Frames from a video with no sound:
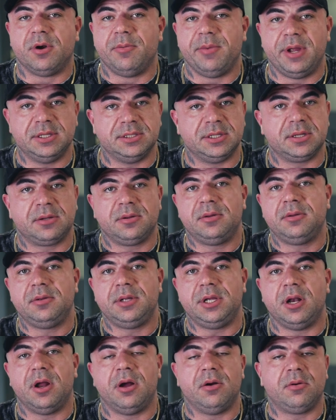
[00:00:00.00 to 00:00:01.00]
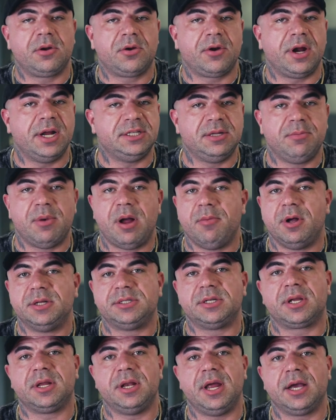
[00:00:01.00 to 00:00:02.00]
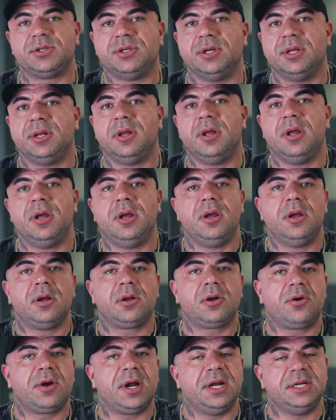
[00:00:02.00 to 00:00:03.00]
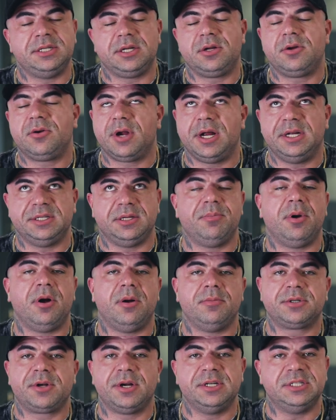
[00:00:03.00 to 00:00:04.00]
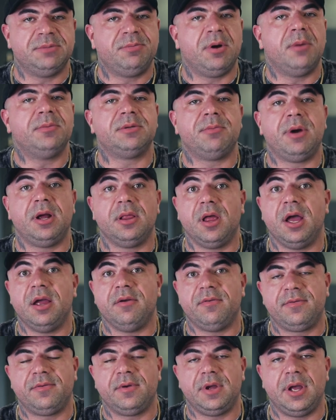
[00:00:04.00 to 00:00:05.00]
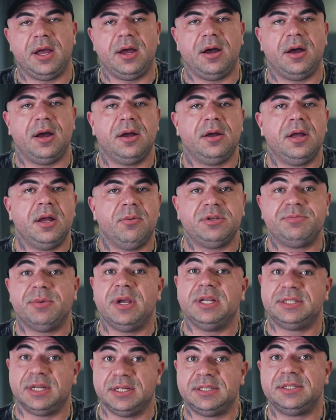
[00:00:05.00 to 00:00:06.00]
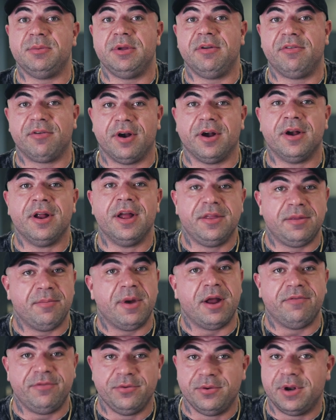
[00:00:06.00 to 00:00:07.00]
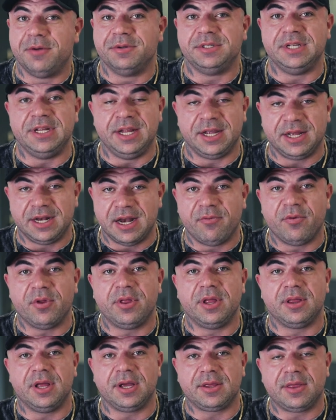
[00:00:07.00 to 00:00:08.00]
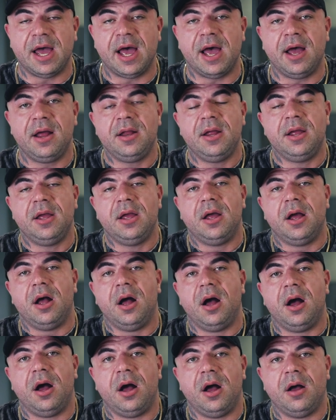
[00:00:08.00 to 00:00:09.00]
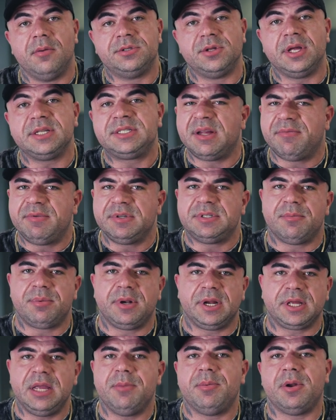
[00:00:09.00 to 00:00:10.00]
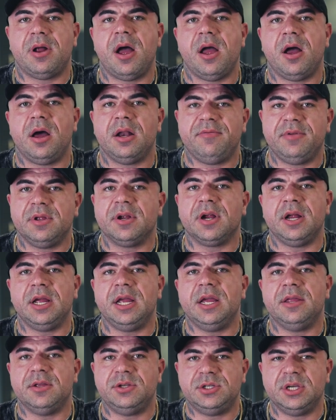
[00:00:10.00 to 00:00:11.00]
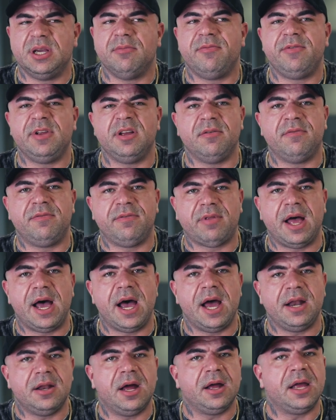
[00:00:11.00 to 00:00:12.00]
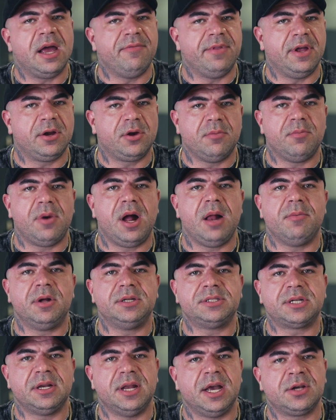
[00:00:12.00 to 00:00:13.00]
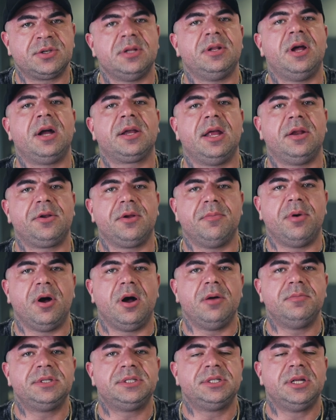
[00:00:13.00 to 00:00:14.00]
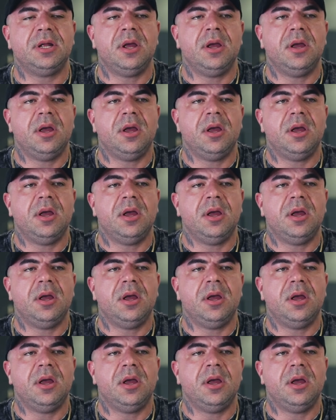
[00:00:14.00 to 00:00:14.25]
were amazing. You know, crazy my muscle connection, crazy pumps in my life, which made sense to me for the amount of food I was eating and everything like that. So that's definitely something to keep an eye on. If you're in the gym feeling flat, not having that good mind-muscle connection, not getting good pumps,